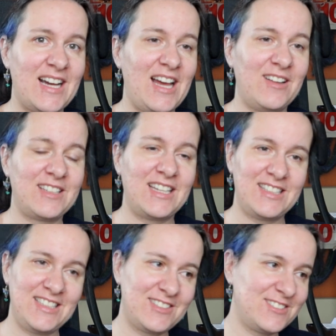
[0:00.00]
I'll
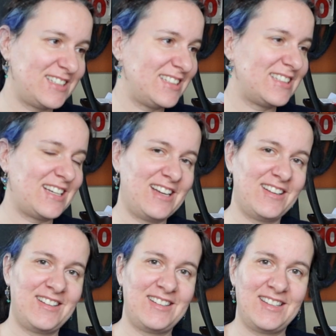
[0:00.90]
get into it.
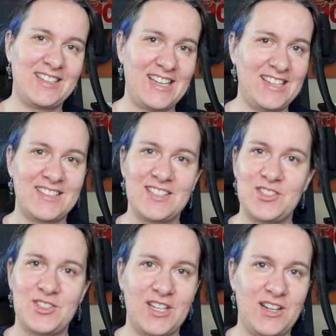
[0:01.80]
I'll again
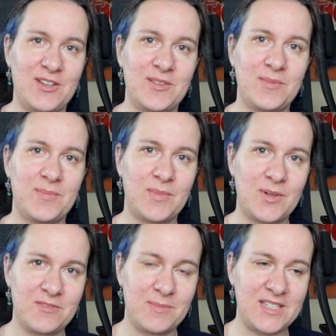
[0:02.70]
share
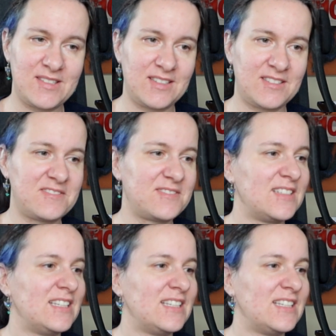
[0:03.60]
more of my stuff.